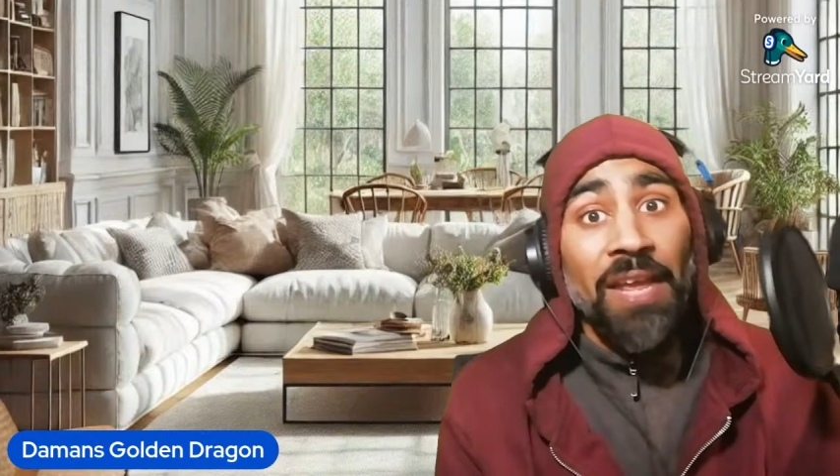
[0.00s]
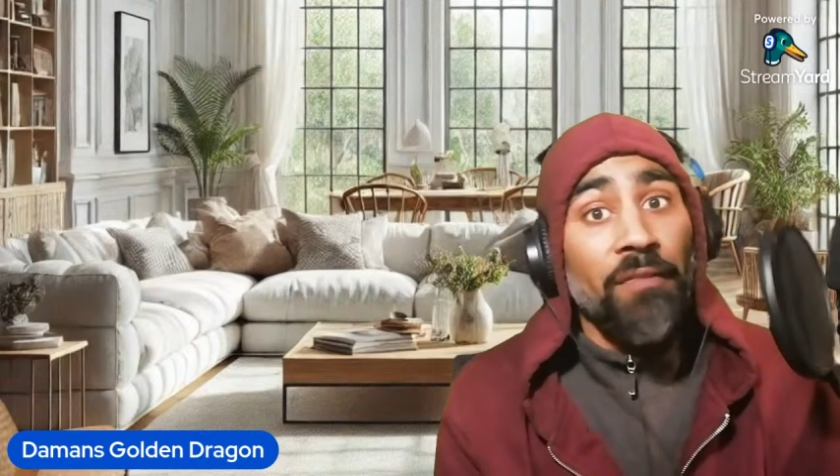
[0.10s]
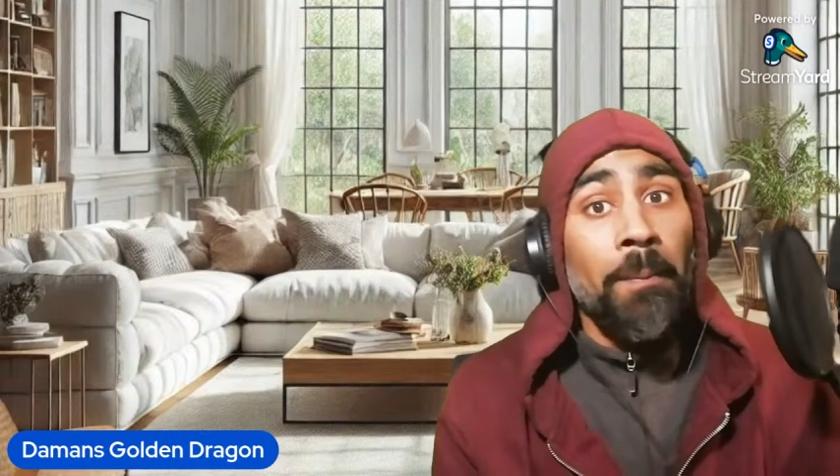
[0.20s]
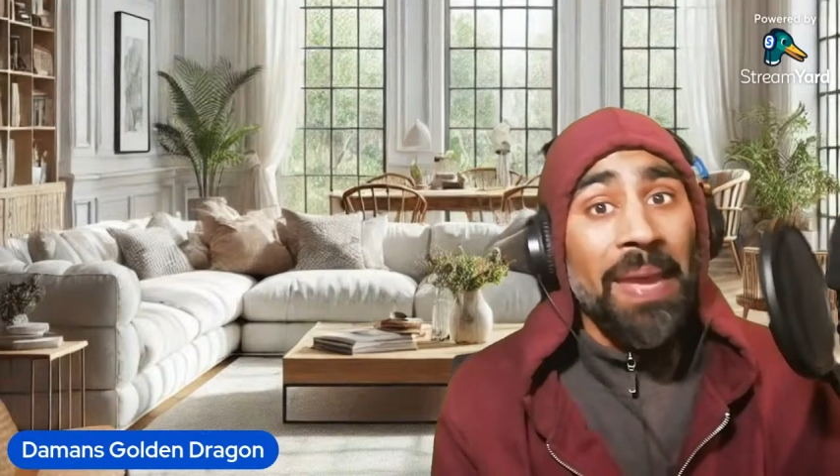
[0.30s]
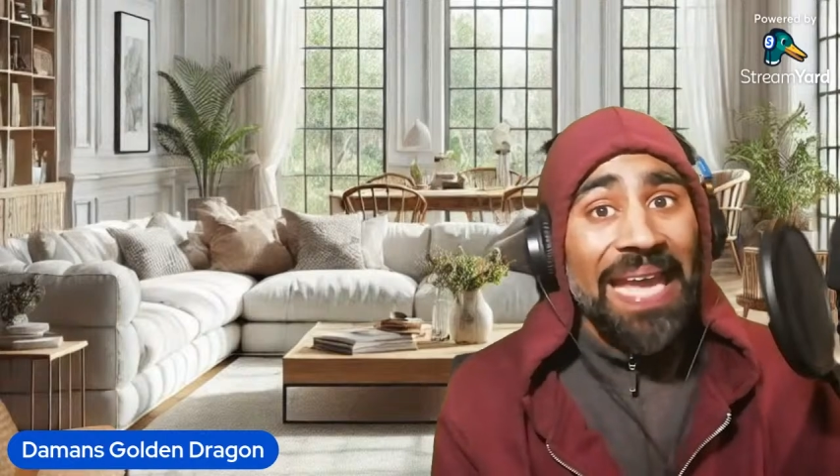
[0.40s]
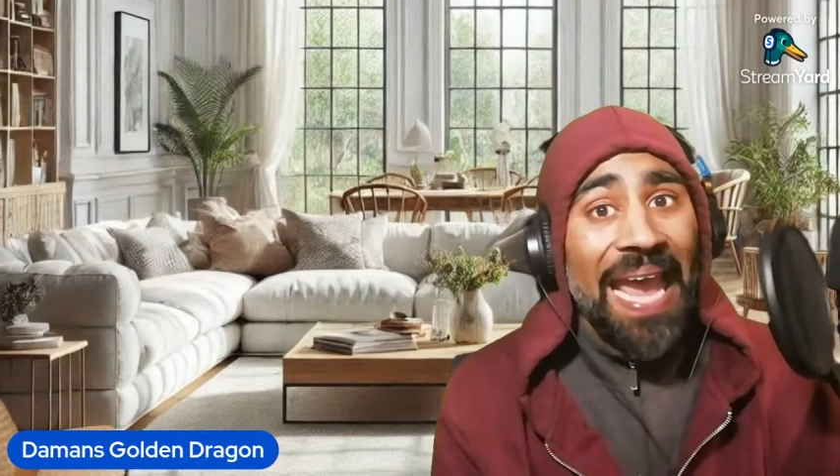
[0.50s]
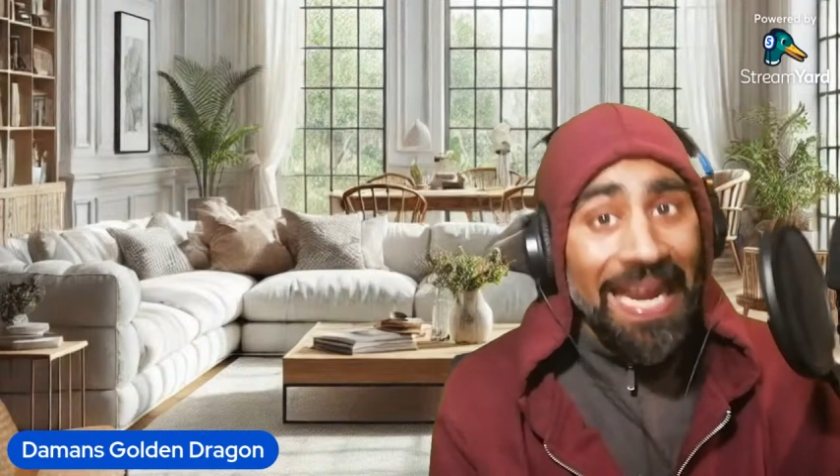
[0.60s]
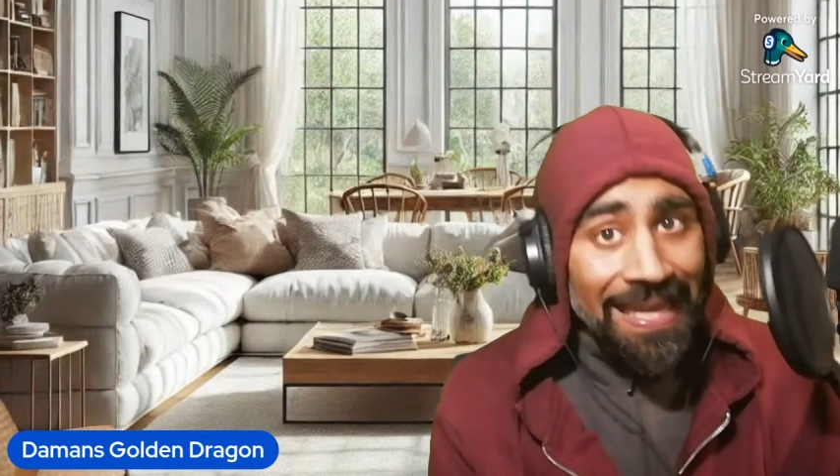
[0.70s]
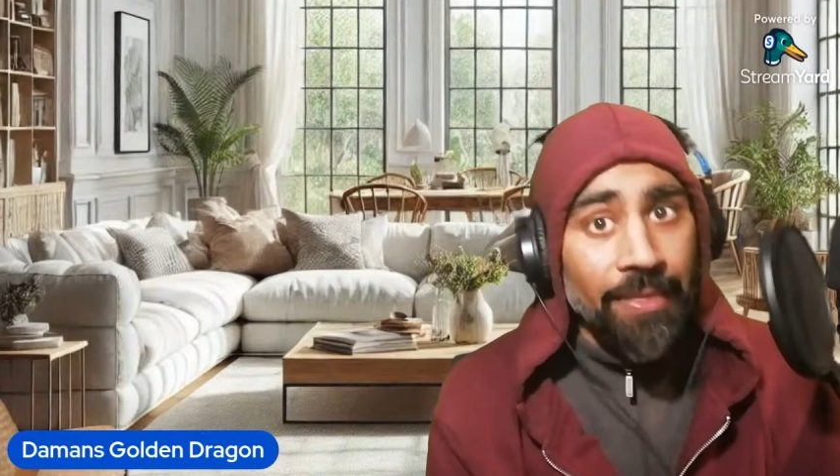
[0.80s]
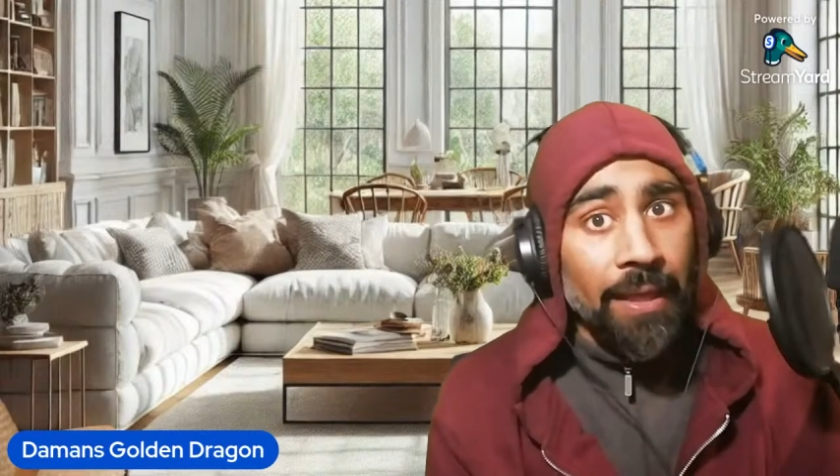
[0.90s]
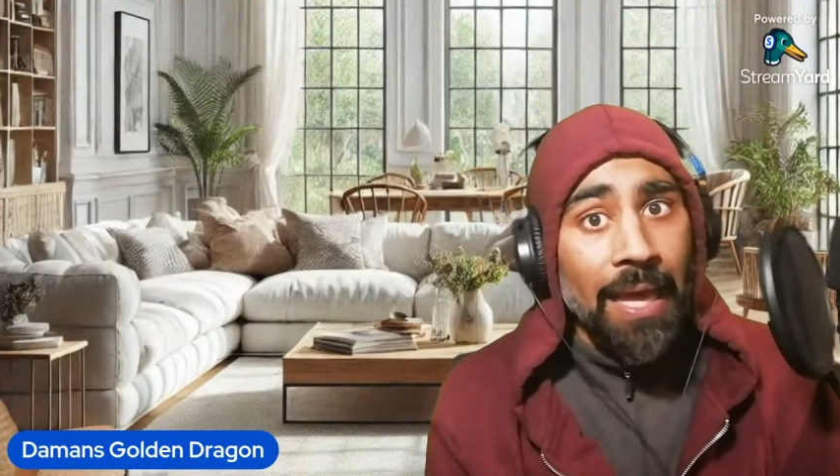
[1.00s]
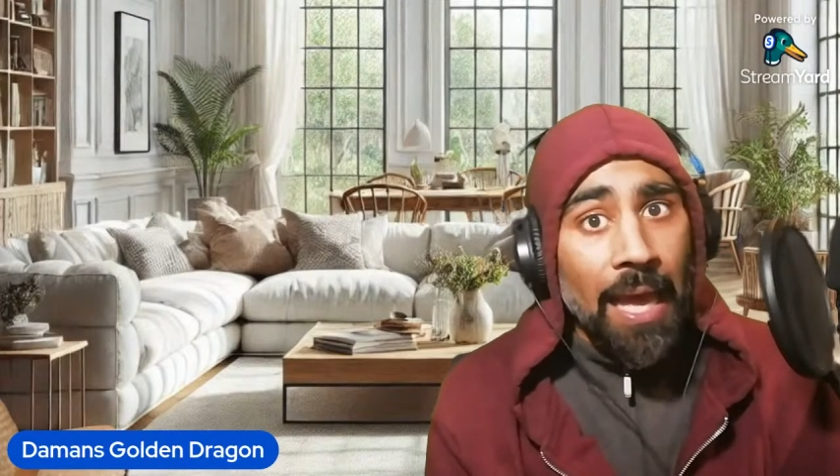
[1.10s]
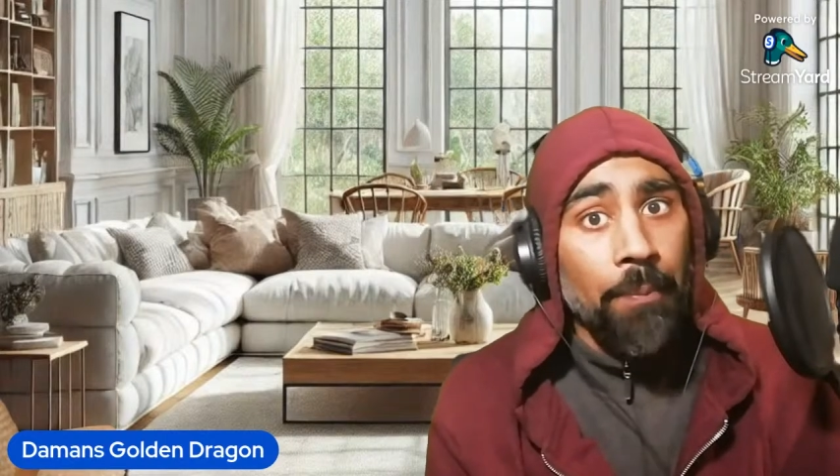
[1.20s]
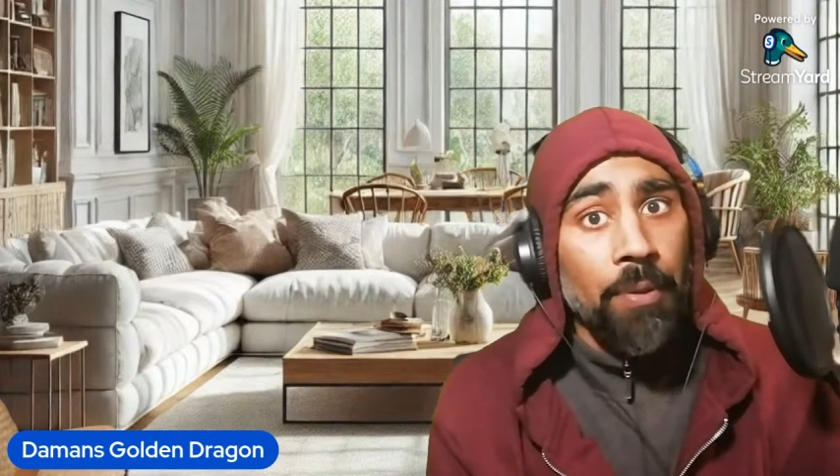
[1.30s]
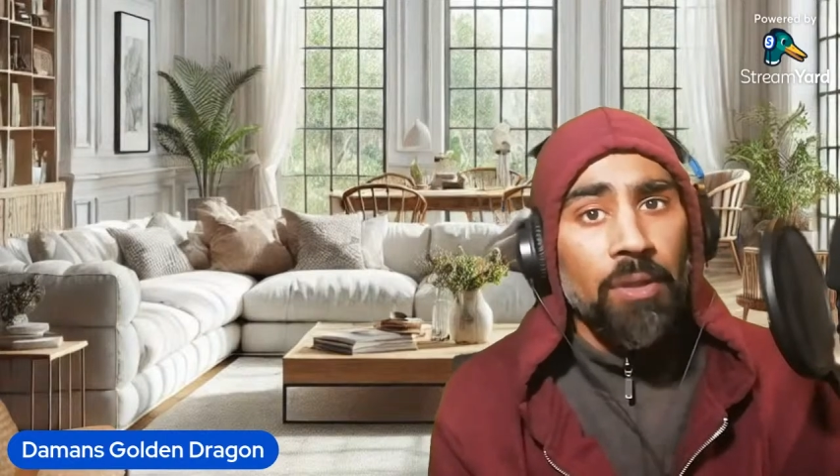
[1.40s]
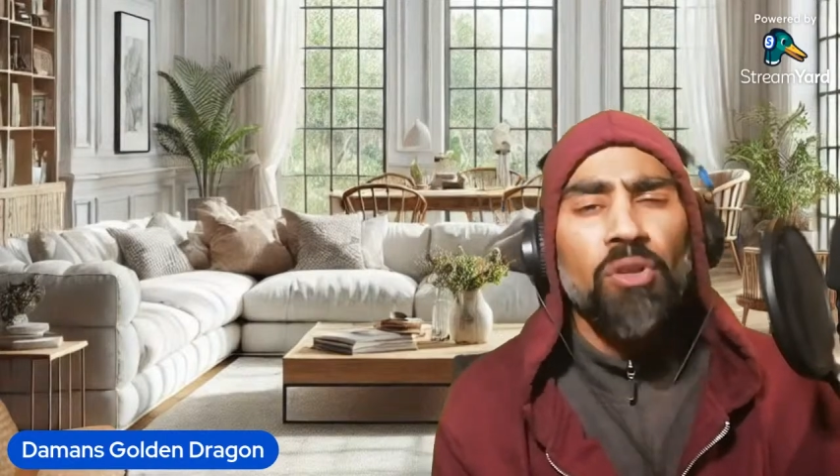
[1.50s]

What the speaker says: never make anything happen.